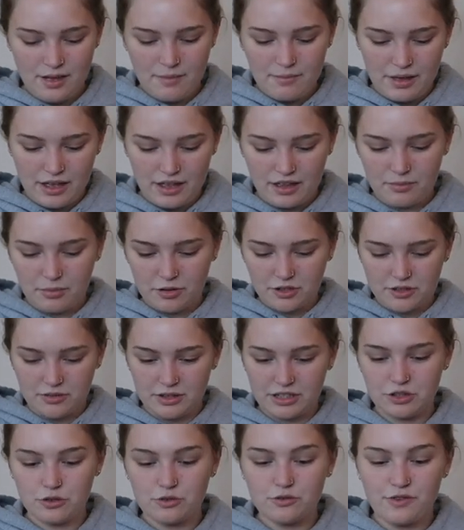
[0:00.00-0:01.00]
at the bottom.
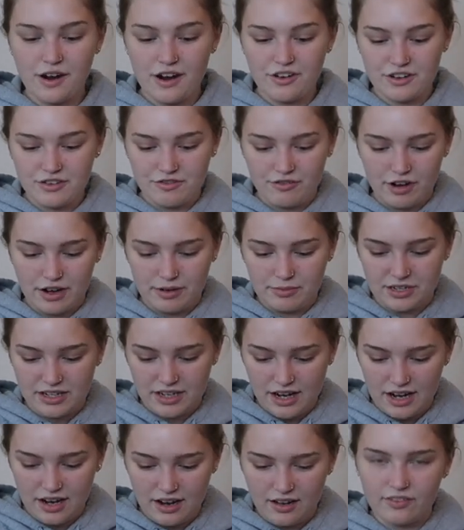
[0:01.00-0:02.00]
It's all very ribbed and
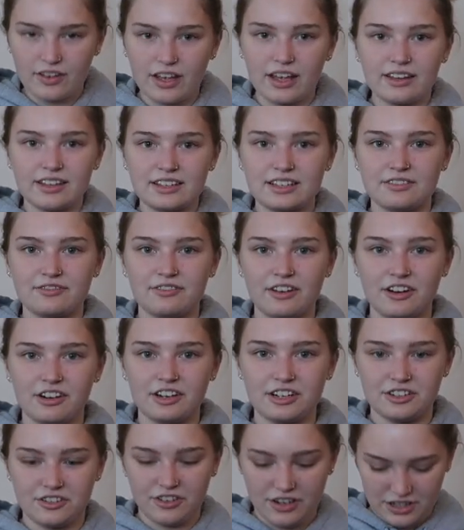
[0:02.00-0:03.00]
I love it. This is
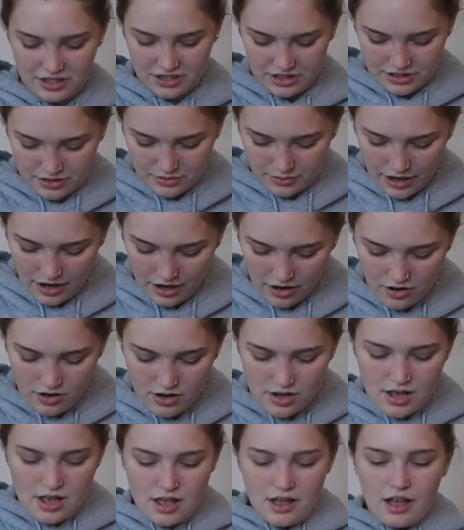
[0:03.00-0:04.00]
very stretchy as
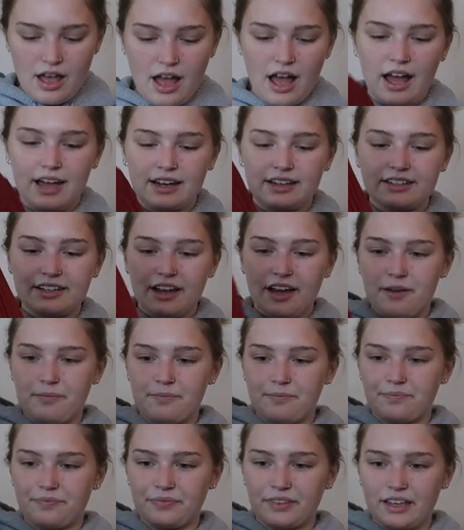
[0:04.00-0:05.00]
well.
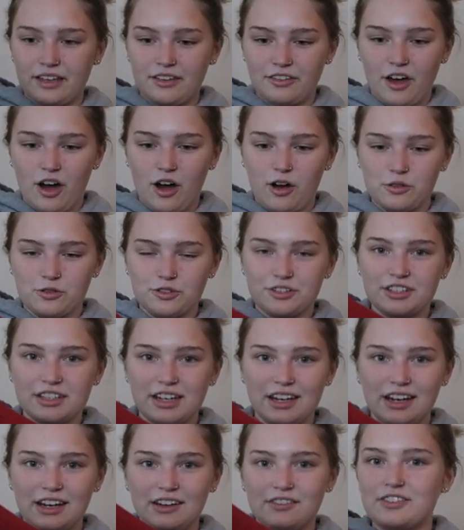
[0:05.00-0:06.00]
And the whole
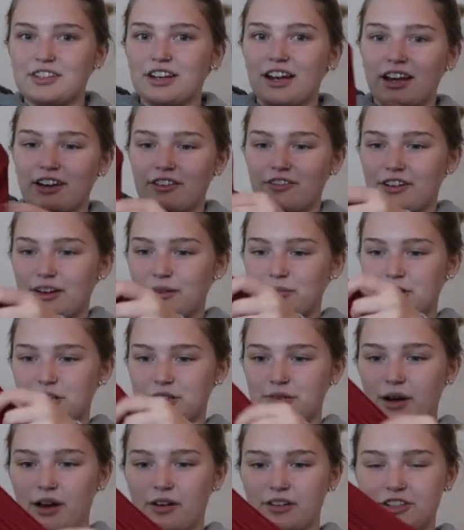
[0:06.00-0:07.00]
sleeves are like ribbed
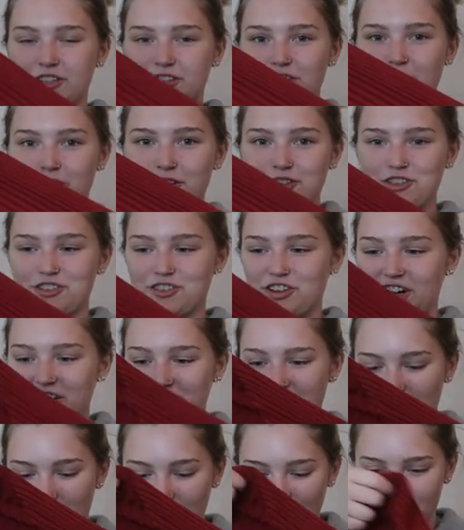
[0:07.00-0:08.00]
as well and so
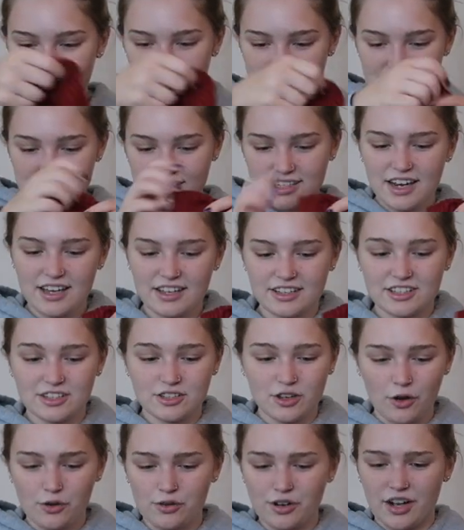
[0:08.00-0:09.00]
stretchy. This is like
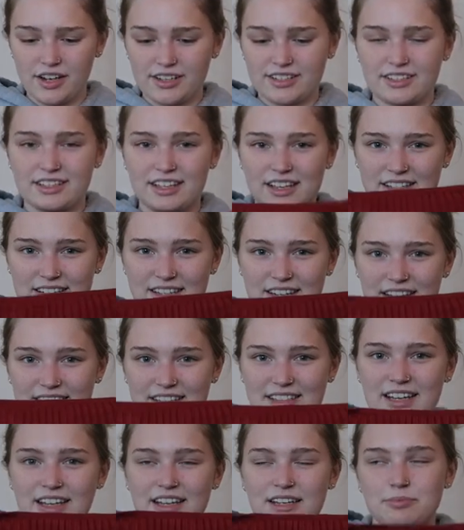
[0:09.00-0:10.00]
so nice because it's
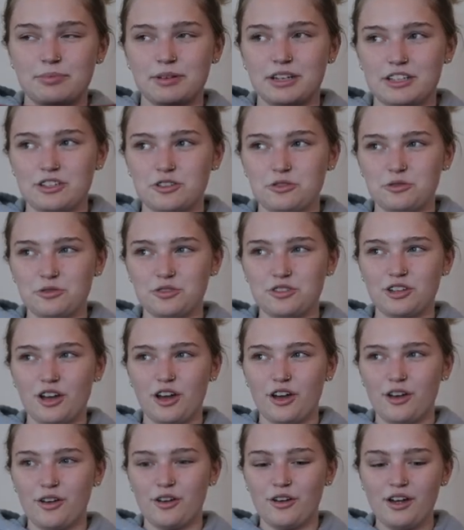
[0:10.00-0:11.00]
knitted, but it's
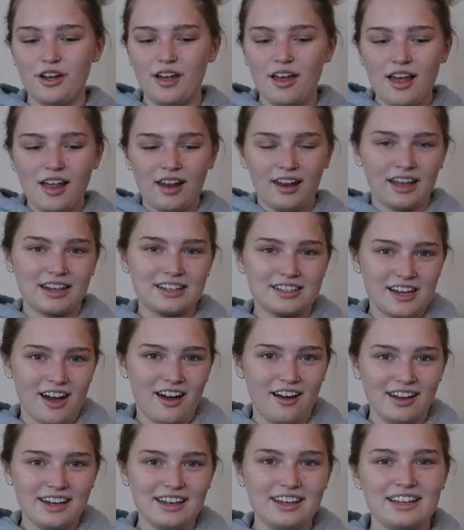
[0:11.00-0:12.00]
also like
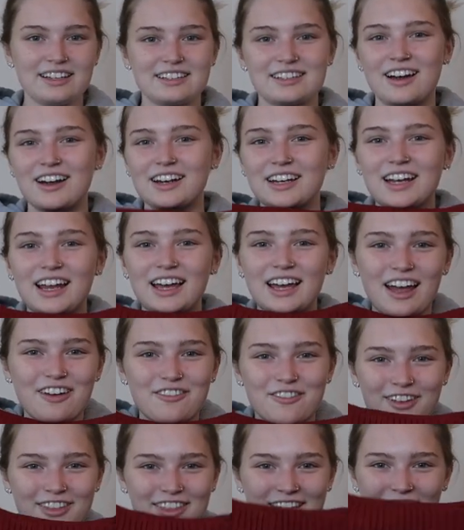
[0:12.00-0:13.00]
tight. It's kind of like
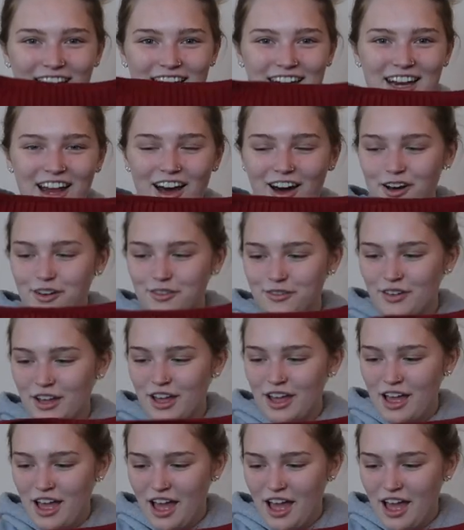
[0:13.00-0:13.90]
everything I love.